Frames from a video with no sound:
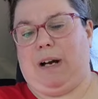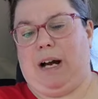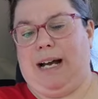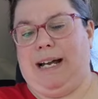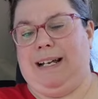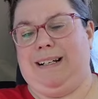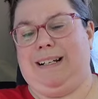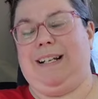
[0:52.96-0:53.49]

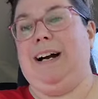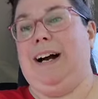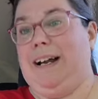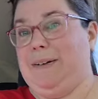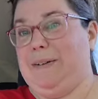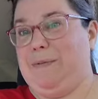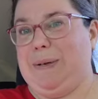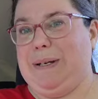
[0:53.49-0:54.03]
kind of
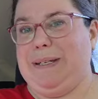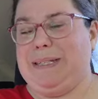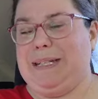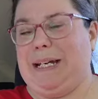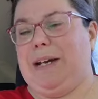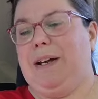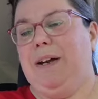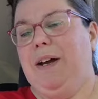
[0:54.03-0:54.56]
kind of
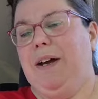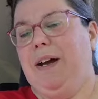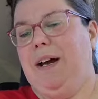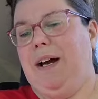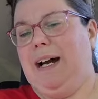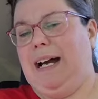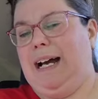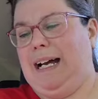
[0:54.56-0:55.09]
busy.
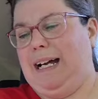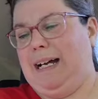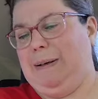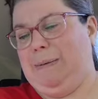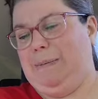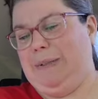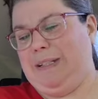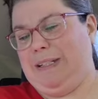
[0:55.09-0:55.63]

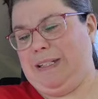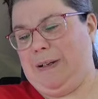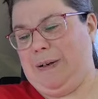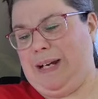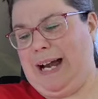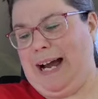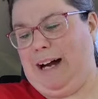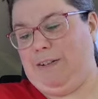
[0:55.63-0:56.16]
Um, so
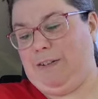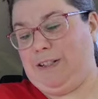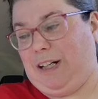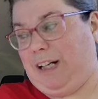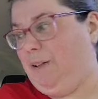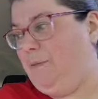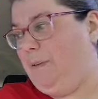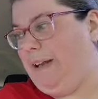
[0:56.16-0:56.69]
yeah, I'll
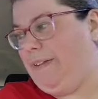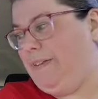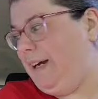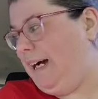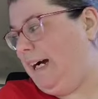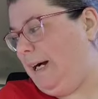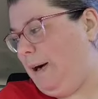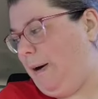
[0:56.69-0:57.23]
start with
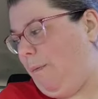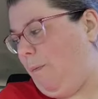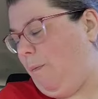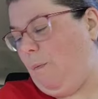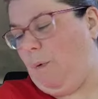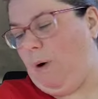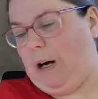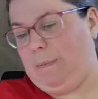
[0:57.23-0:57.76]
um,
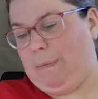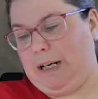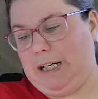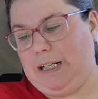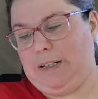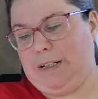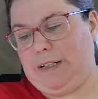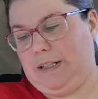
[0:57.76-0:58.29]

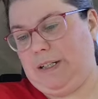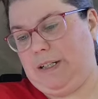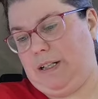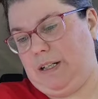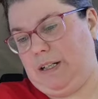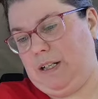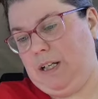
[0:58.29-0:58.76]
Walmart